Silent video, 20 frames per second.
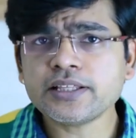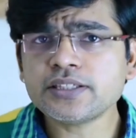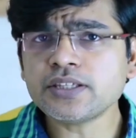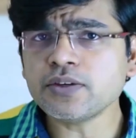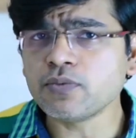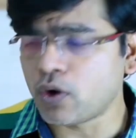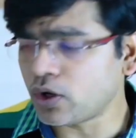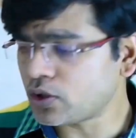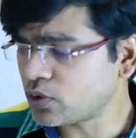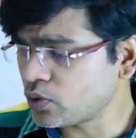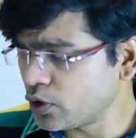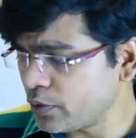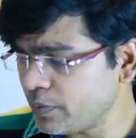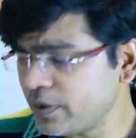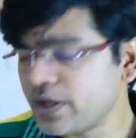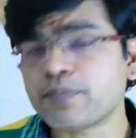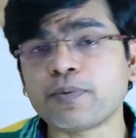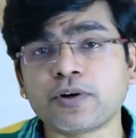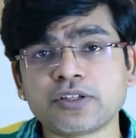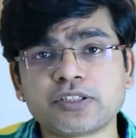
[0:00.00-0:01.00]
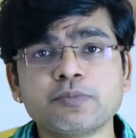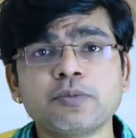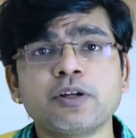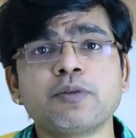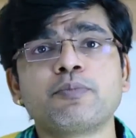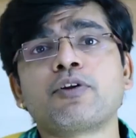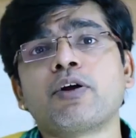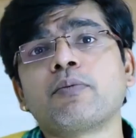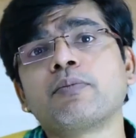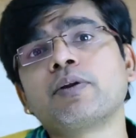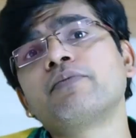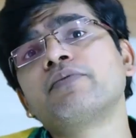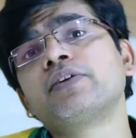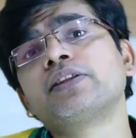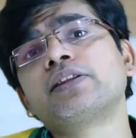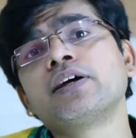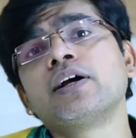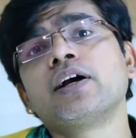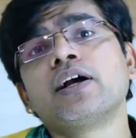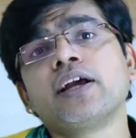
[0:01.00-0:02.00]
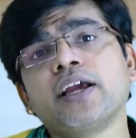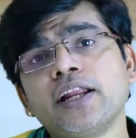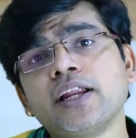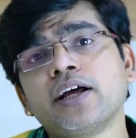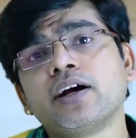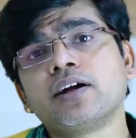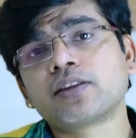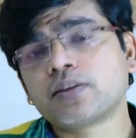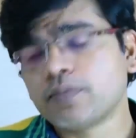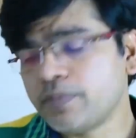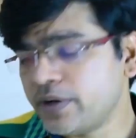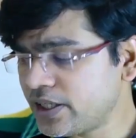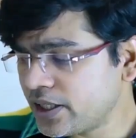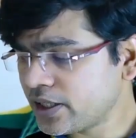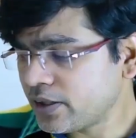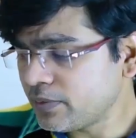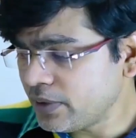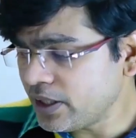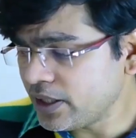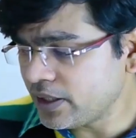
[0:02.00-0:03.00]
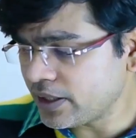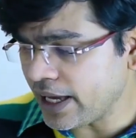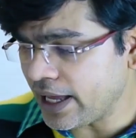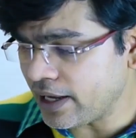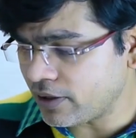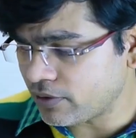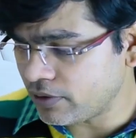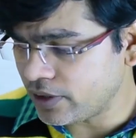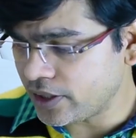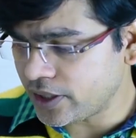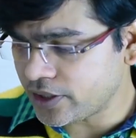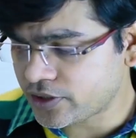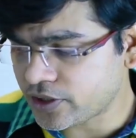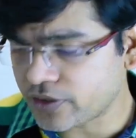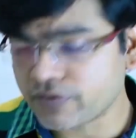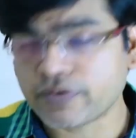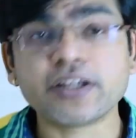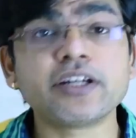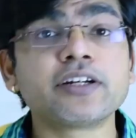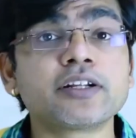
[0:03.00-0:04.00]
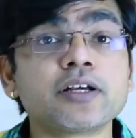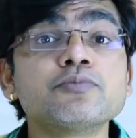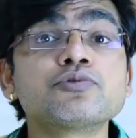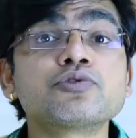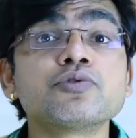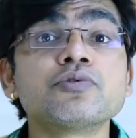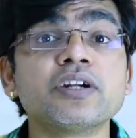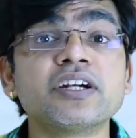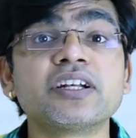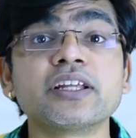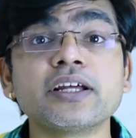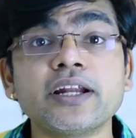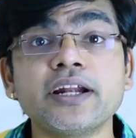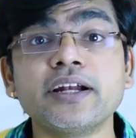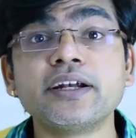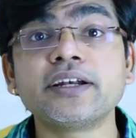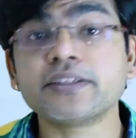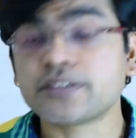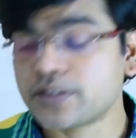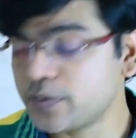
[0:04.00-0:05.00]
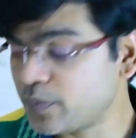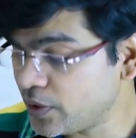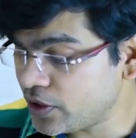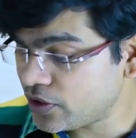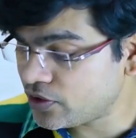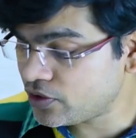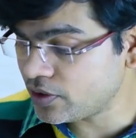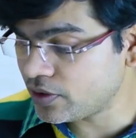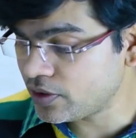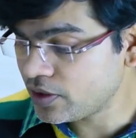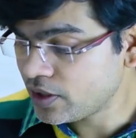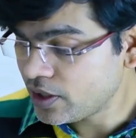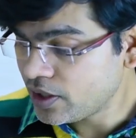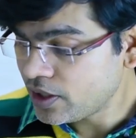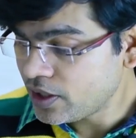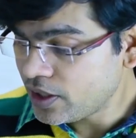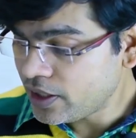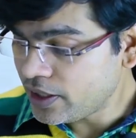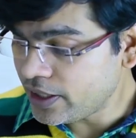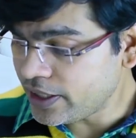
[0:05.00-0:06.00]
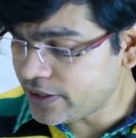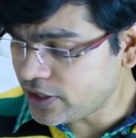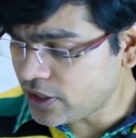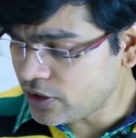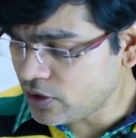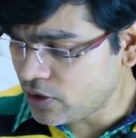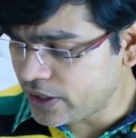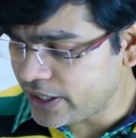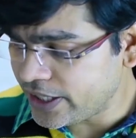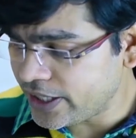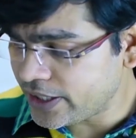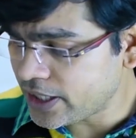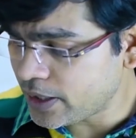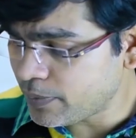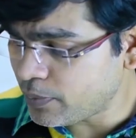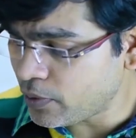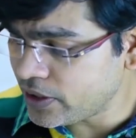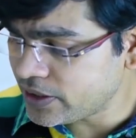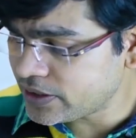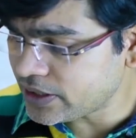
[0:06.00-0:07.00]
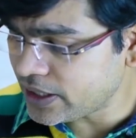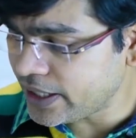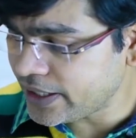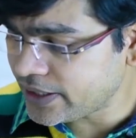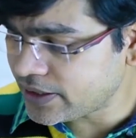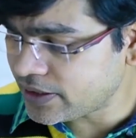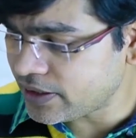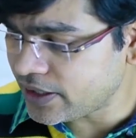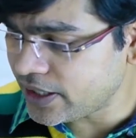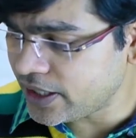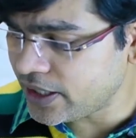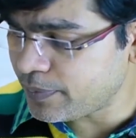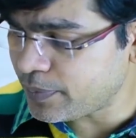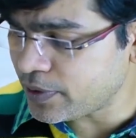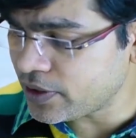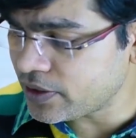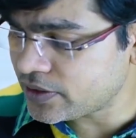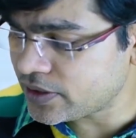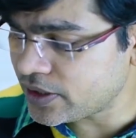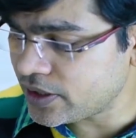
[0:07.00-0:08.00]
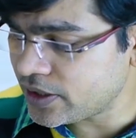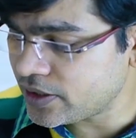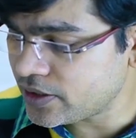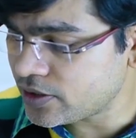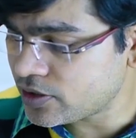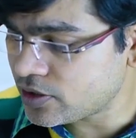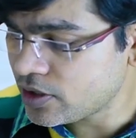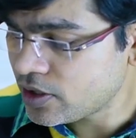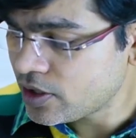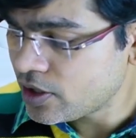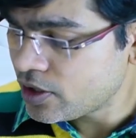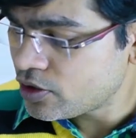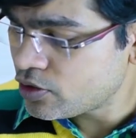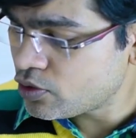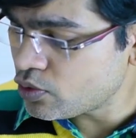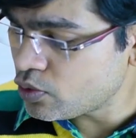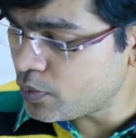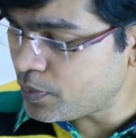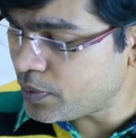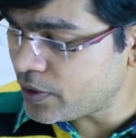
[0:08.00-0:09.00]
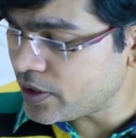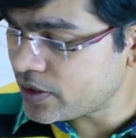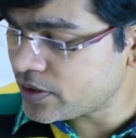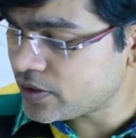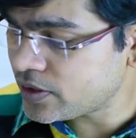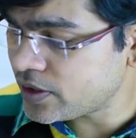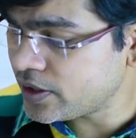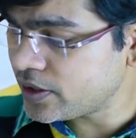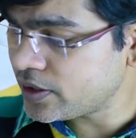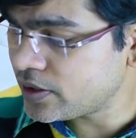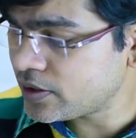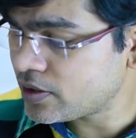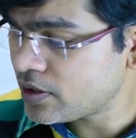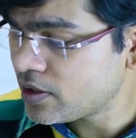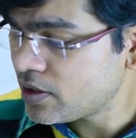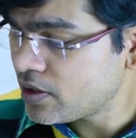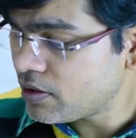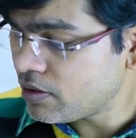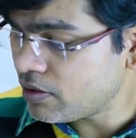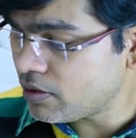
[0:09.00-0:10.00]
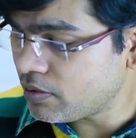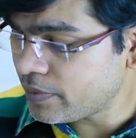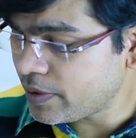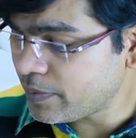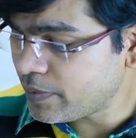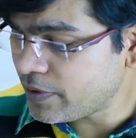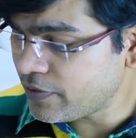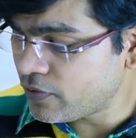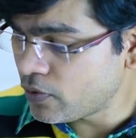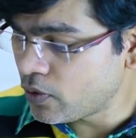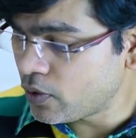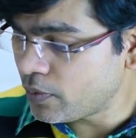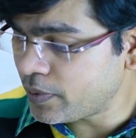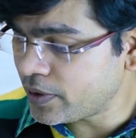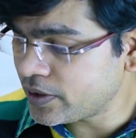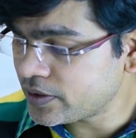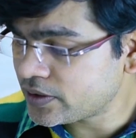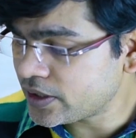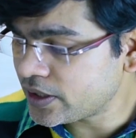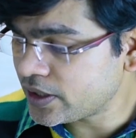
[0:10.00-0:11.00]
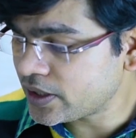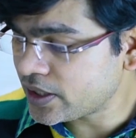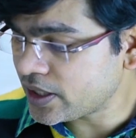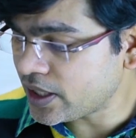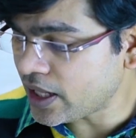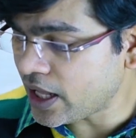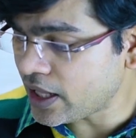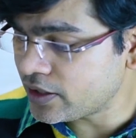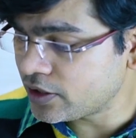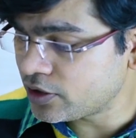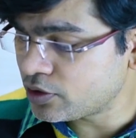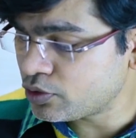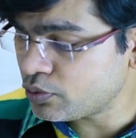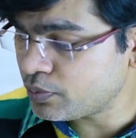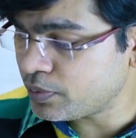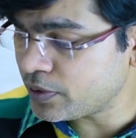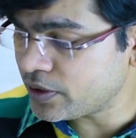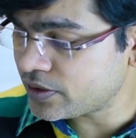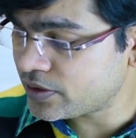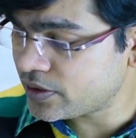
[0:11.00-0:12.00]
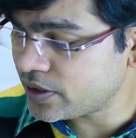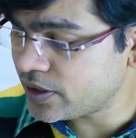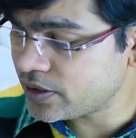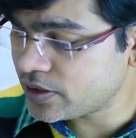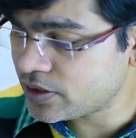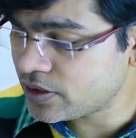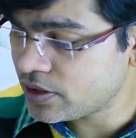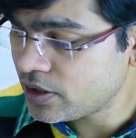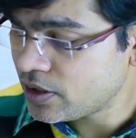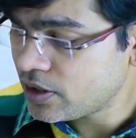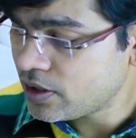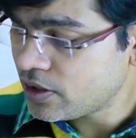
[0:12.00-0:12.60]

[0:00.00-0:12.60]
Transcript: Let's see what could be a possible problem with an arithmetic mean calculation when it comes to return anticipation. Let's say your data points are like 3%, 2%, or maybe 4%, another 2%,